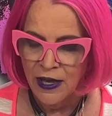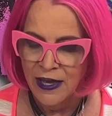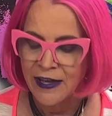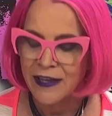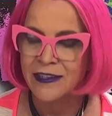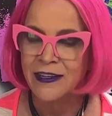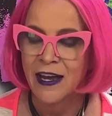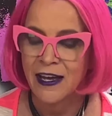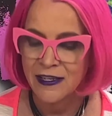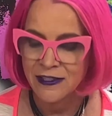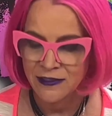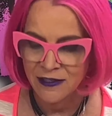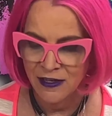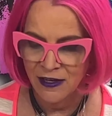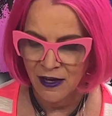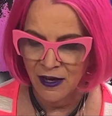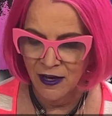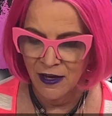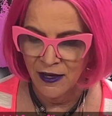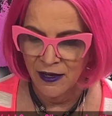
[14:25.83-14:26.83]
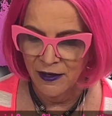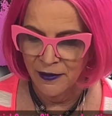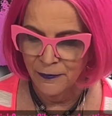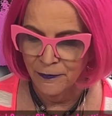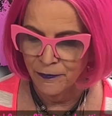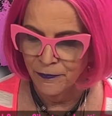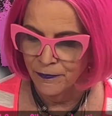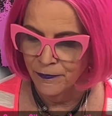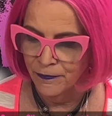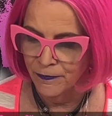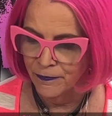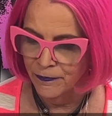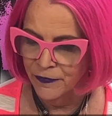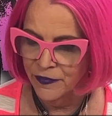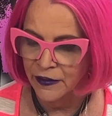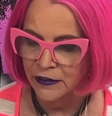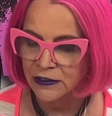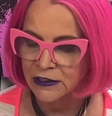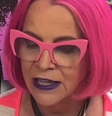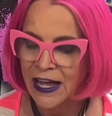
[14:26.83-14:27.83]
the
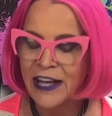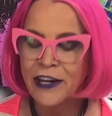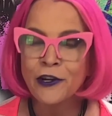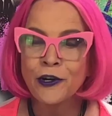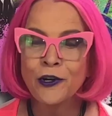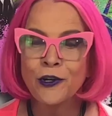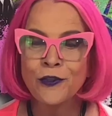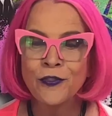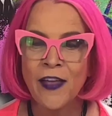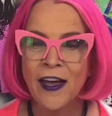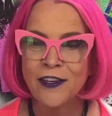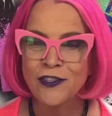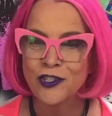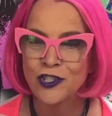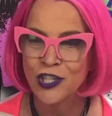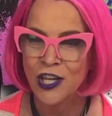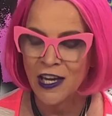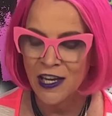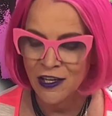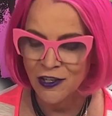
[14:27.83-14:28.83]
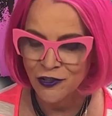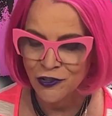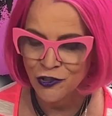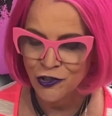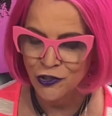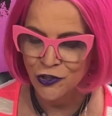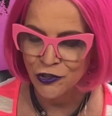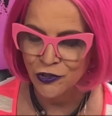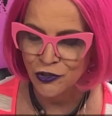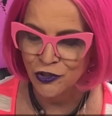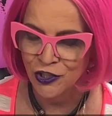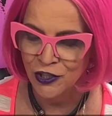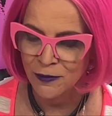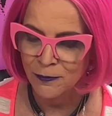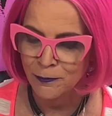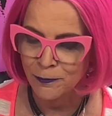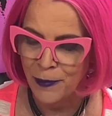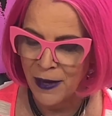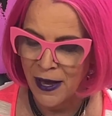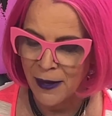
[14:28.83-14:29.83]
letter that changed
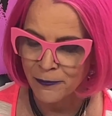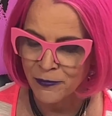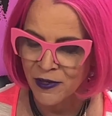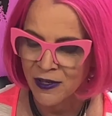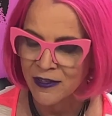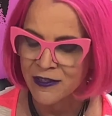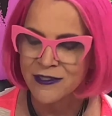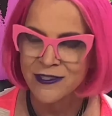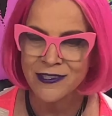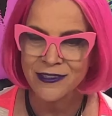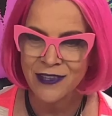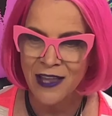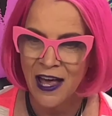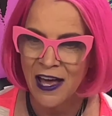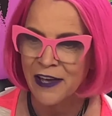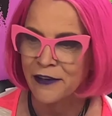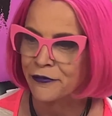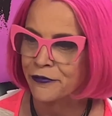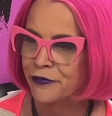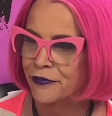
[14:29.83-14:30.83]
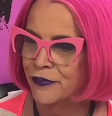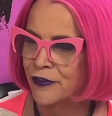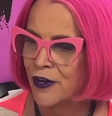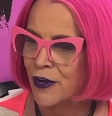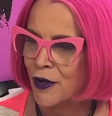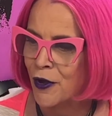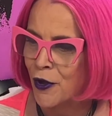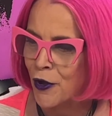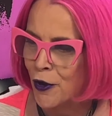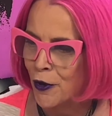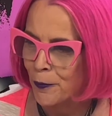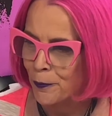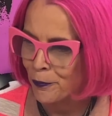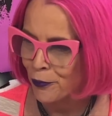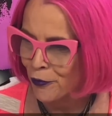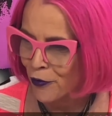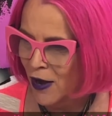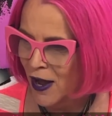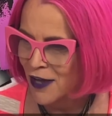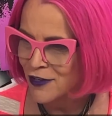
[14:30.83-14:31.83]
Jim Babka's life,
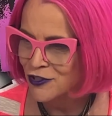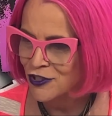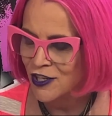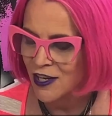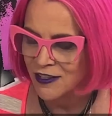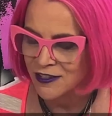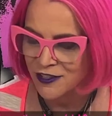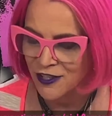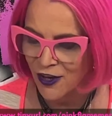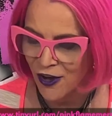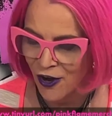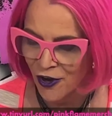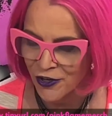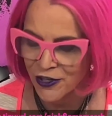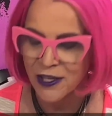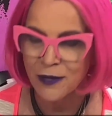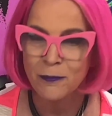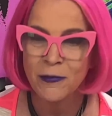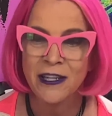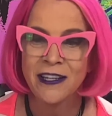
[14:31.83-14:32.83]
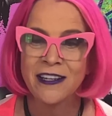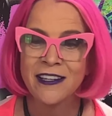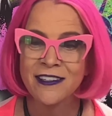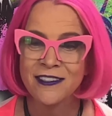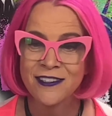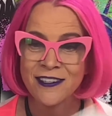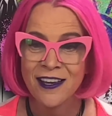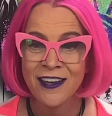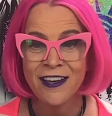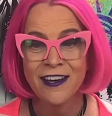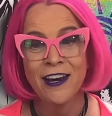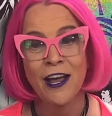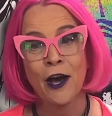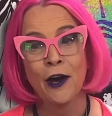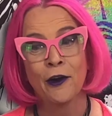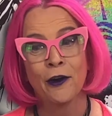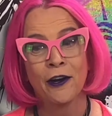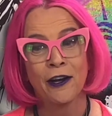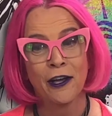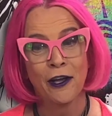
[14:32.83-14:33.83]
Project Archimedes.
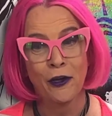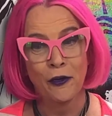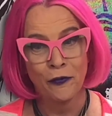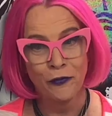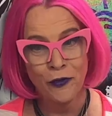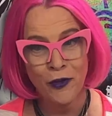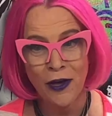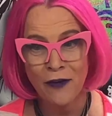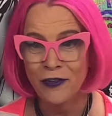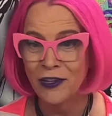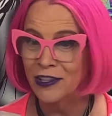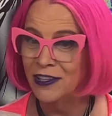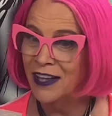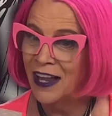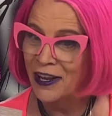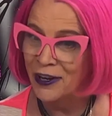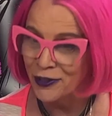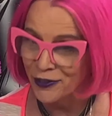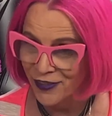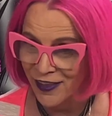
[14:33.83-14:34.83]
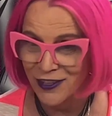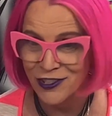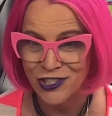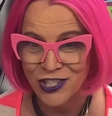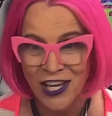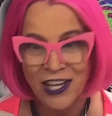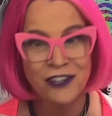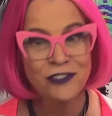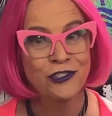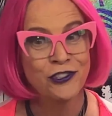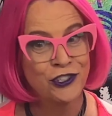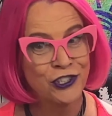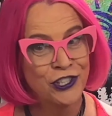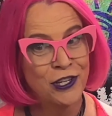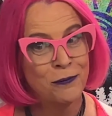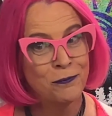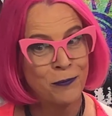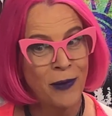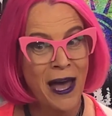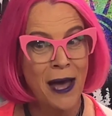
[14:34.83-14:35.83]
Now, if you have a letter that changed
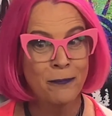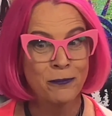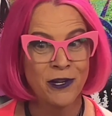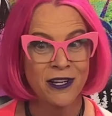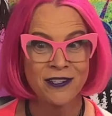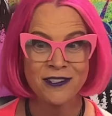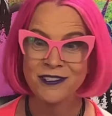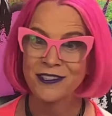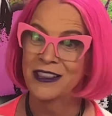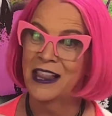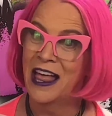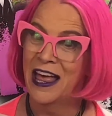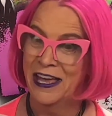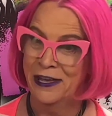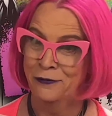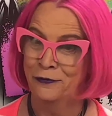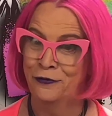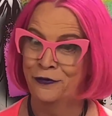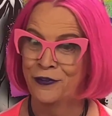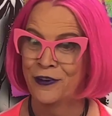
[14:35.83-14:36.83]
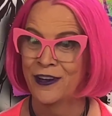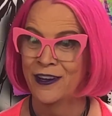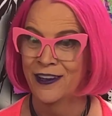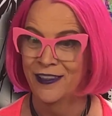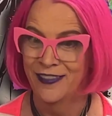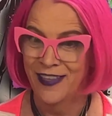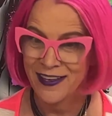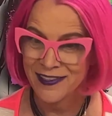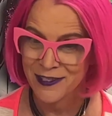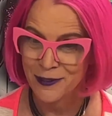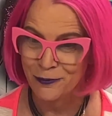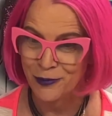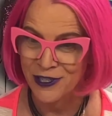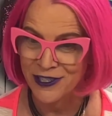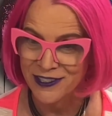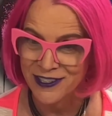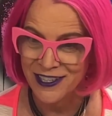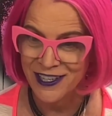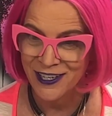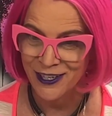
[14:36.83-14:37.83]
Jim Babka's life, that's a
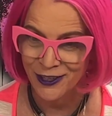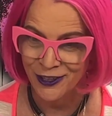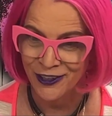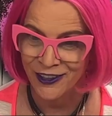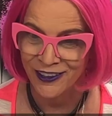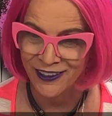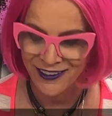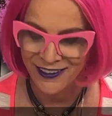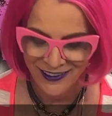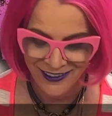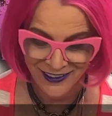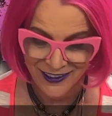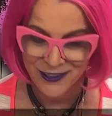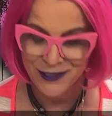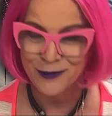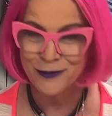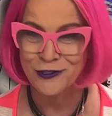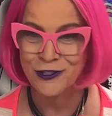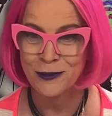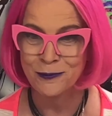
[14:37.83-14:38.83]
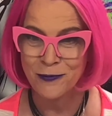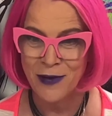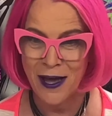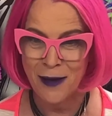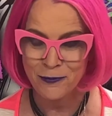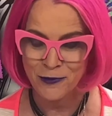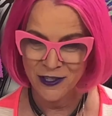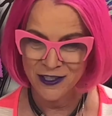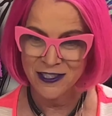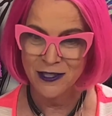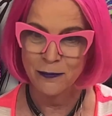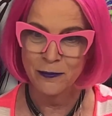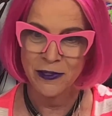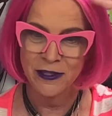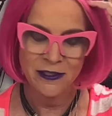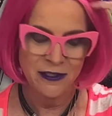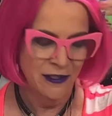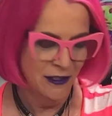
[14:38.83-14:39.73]
big deal, because Jim Babka's a big